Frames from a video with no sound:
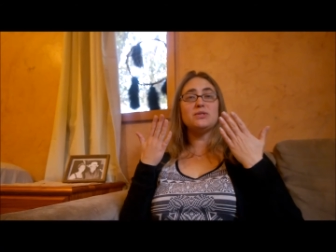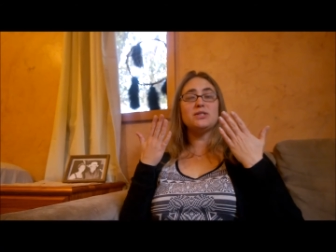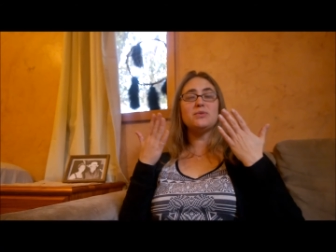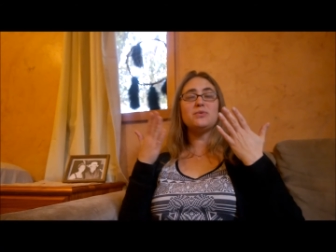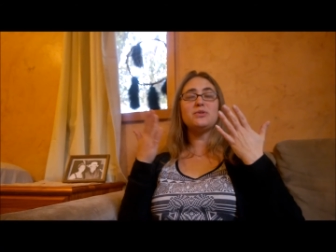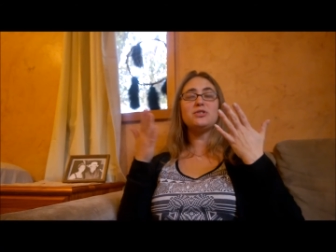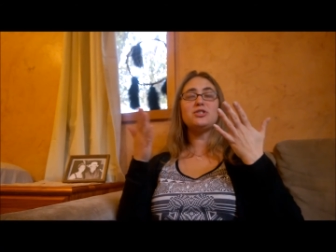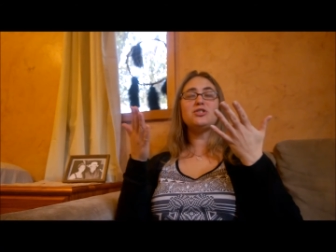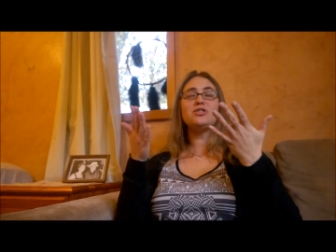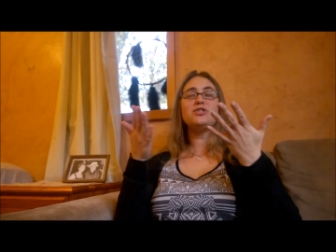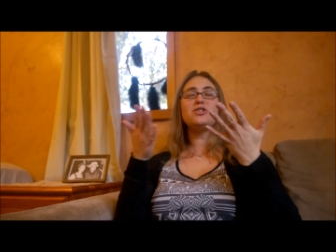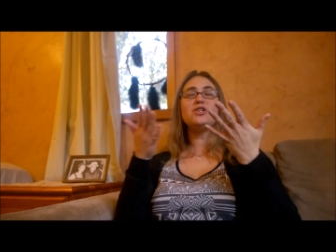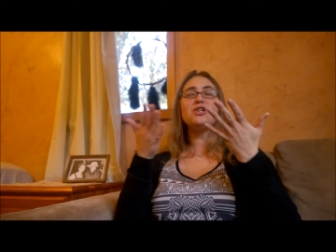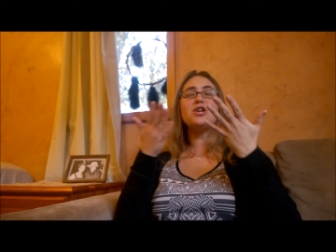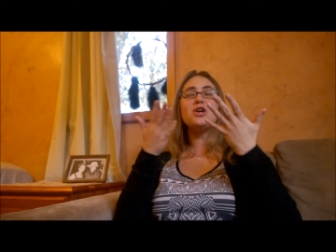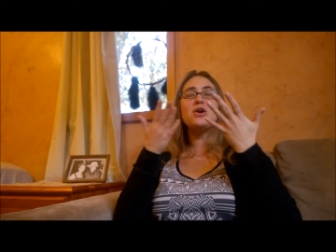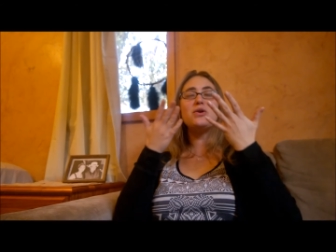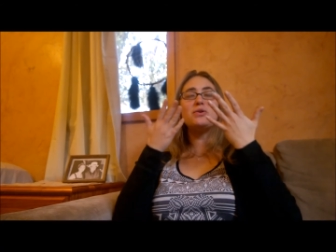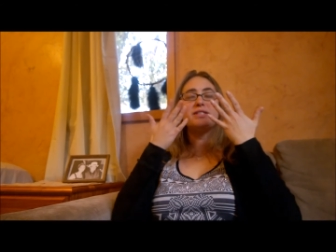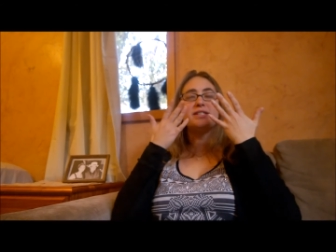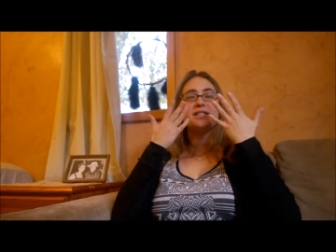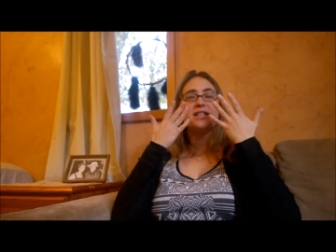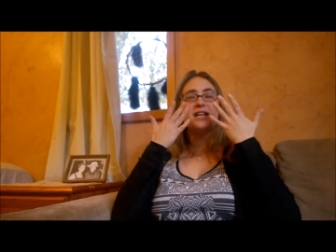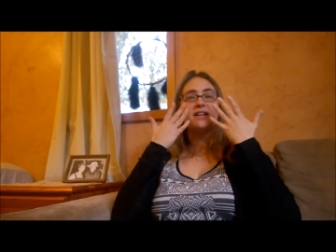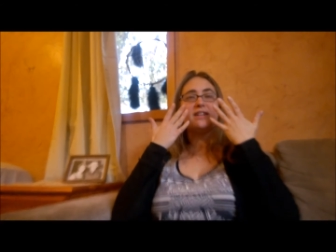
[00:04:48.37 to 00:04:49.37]
I want you to
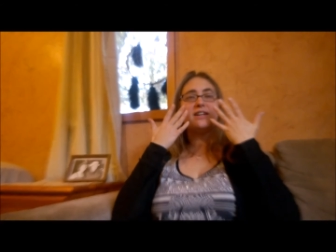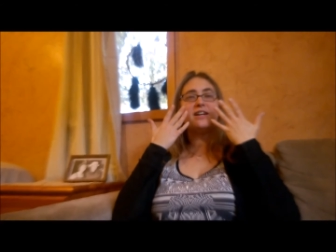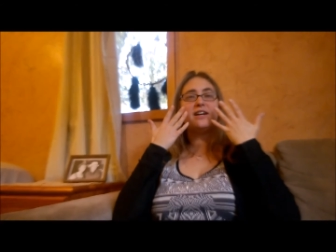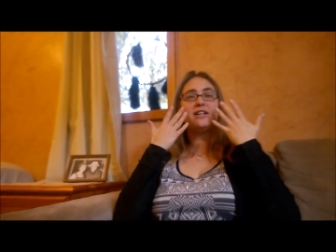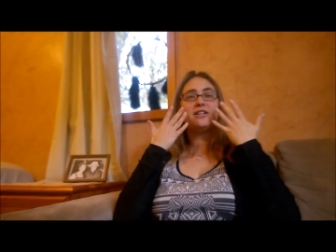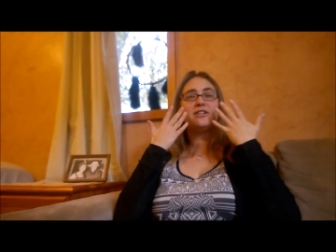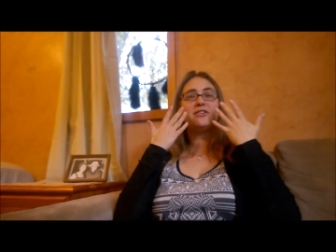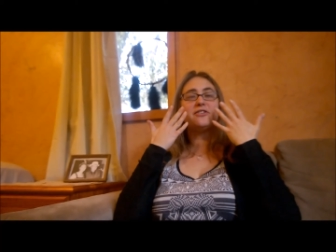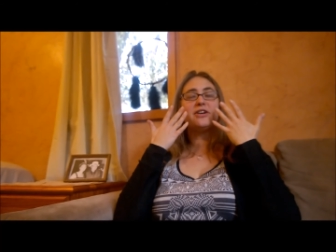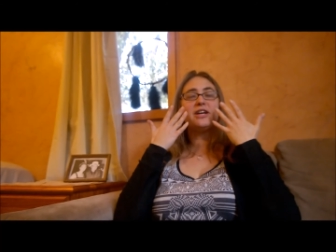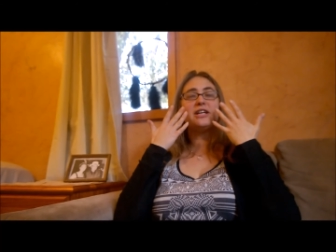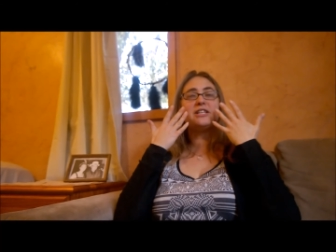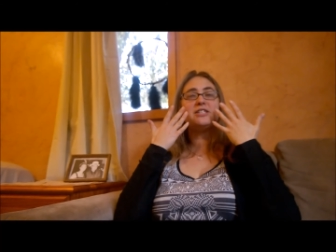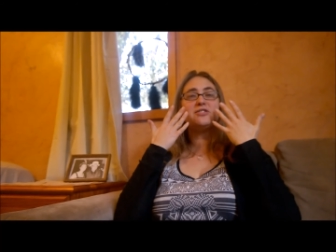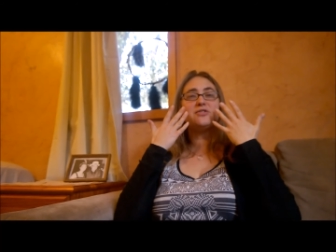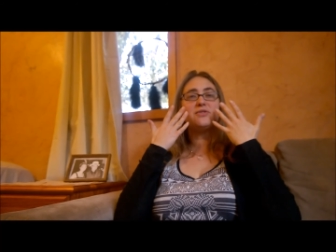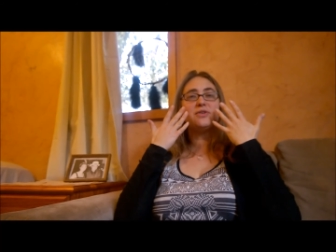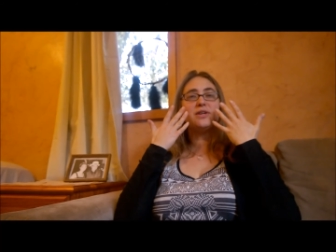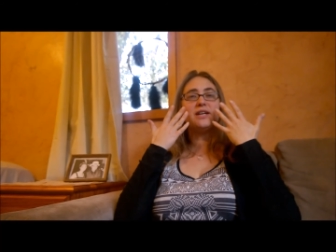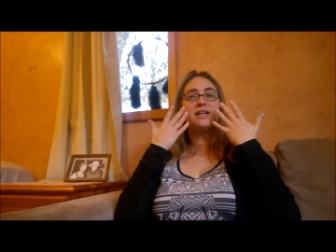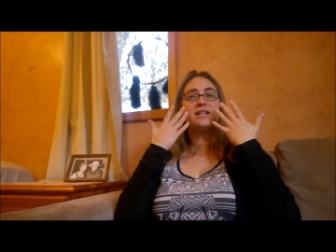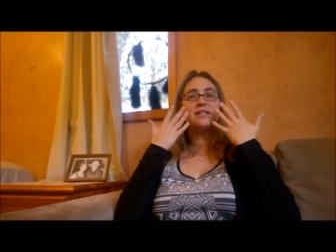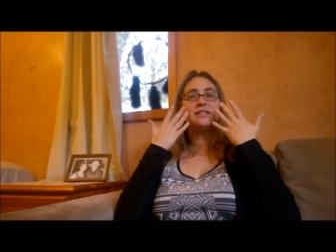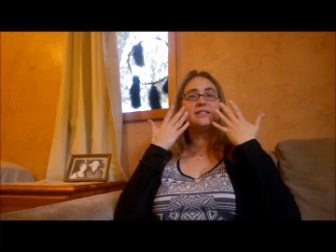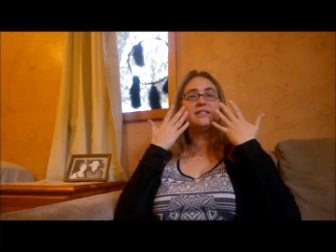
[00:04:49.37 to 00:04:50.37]
notice that color
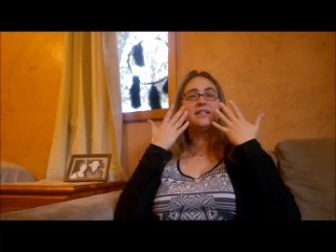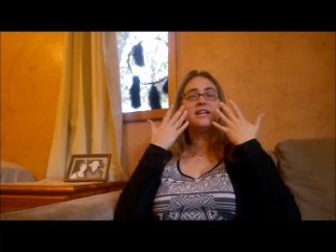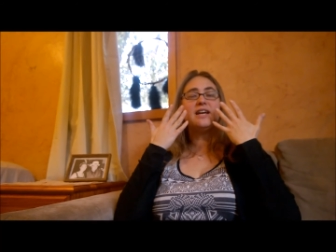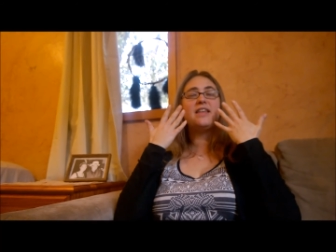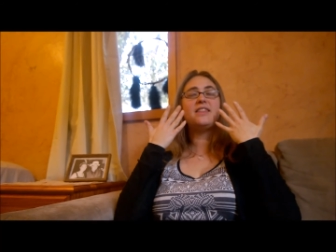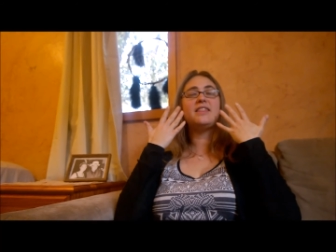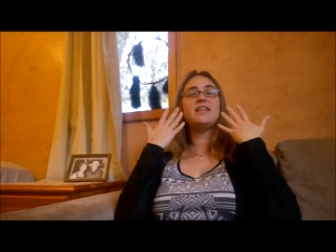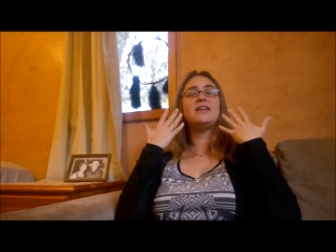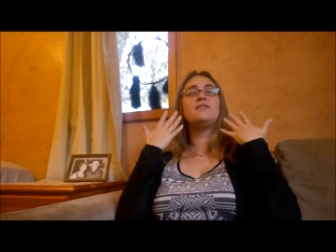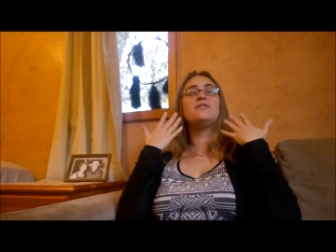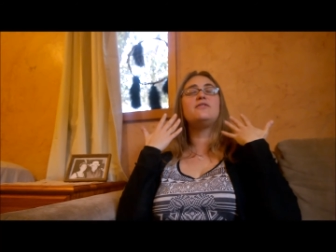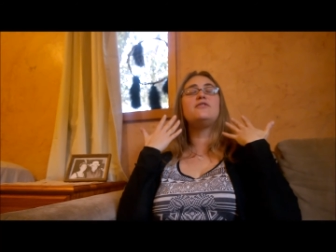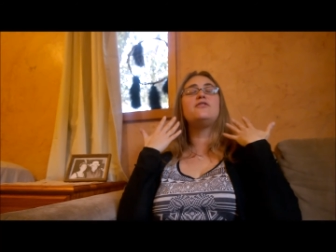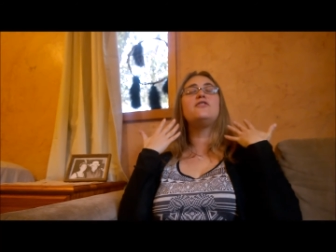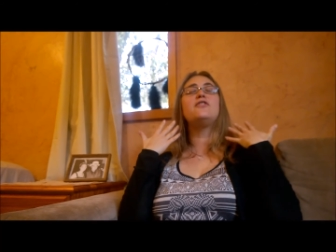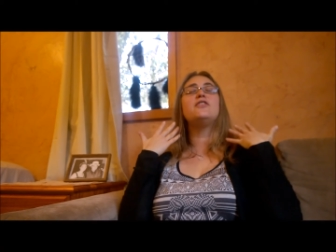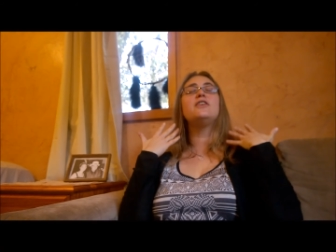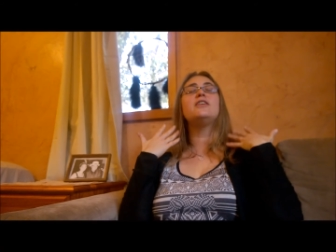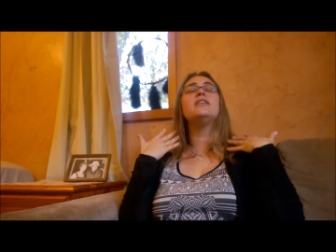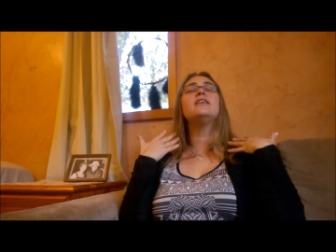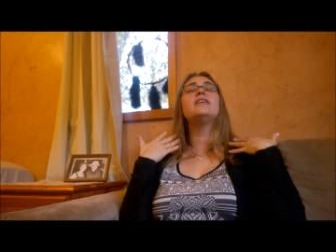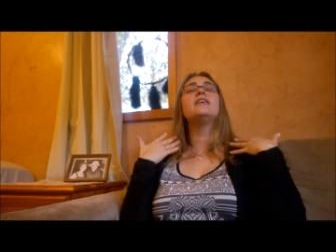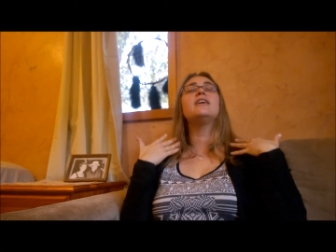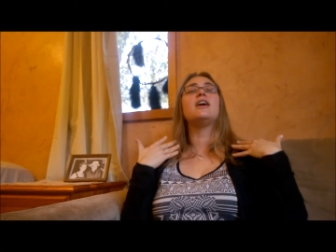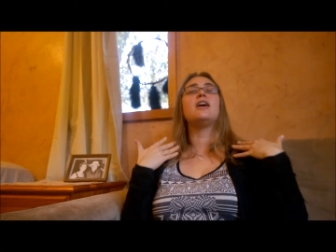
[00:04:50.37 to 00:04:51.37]
entering and then
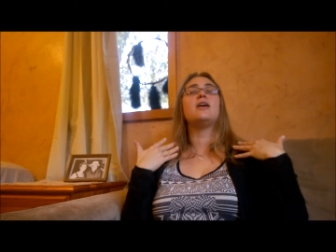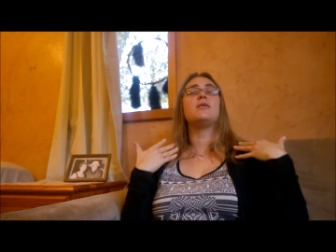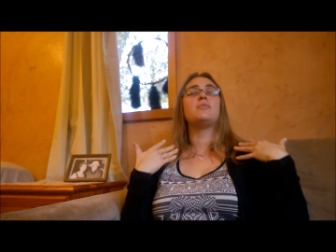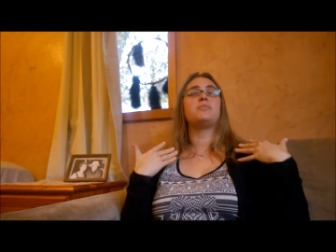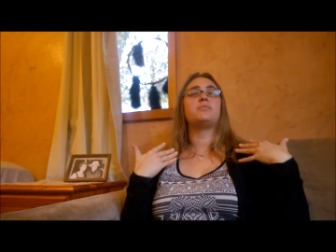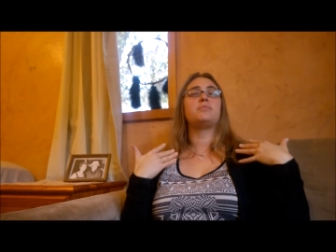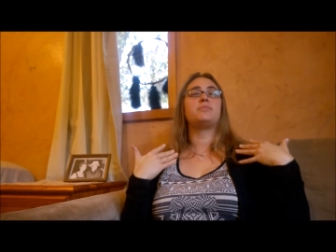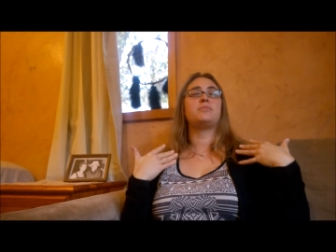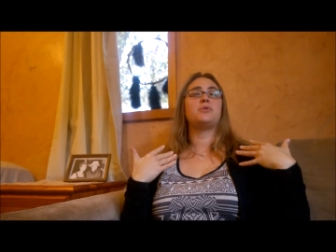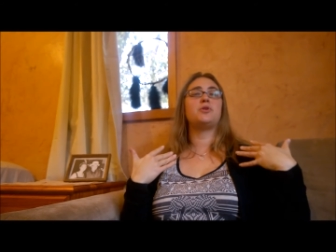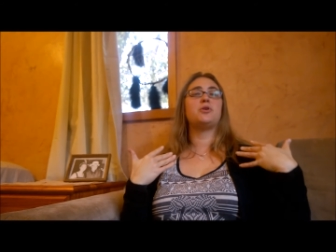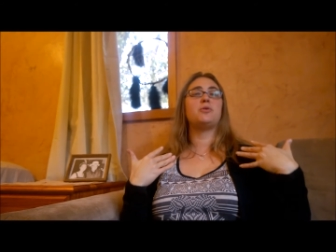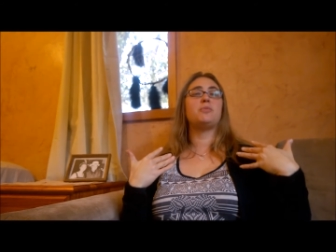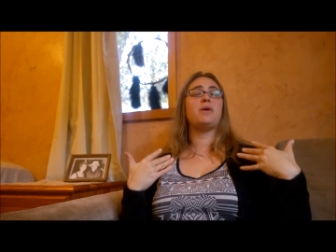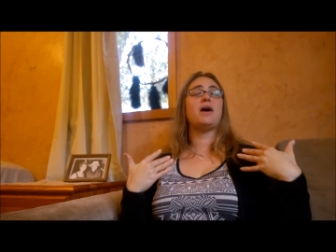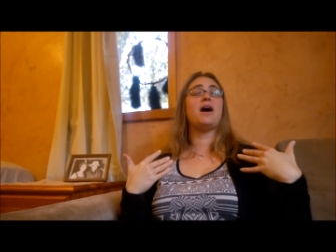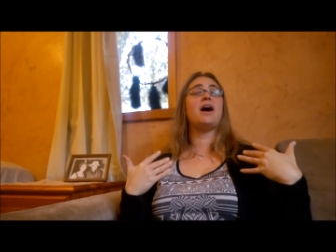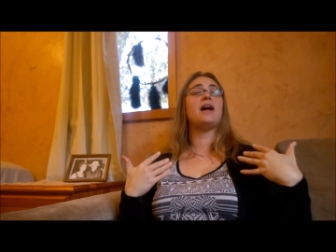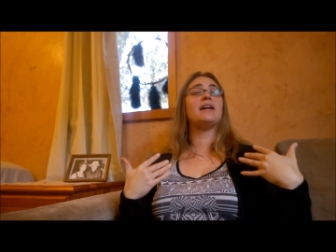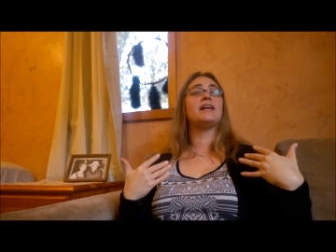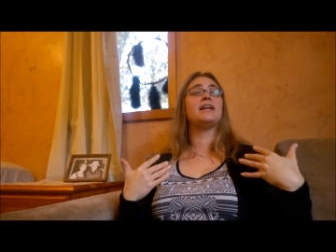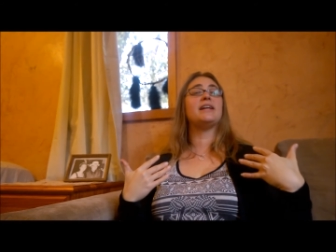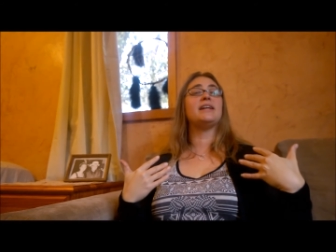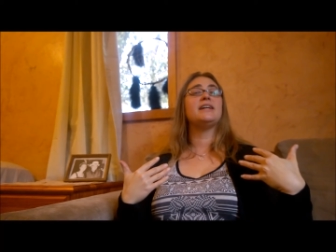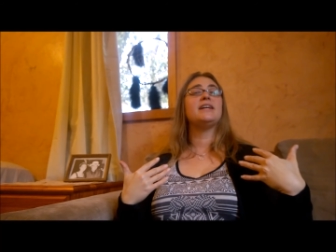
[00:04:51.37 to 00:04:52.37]
filling up your
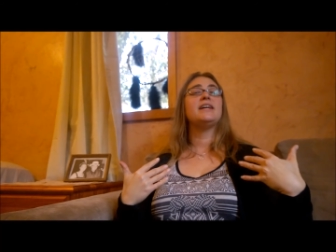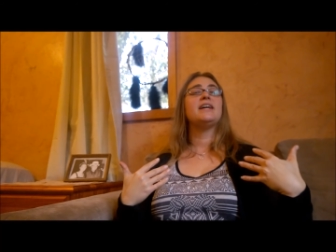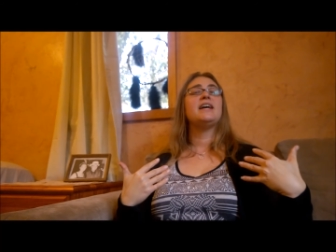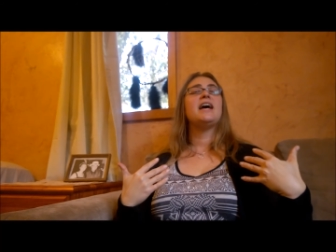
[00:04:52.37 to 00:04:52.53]
body,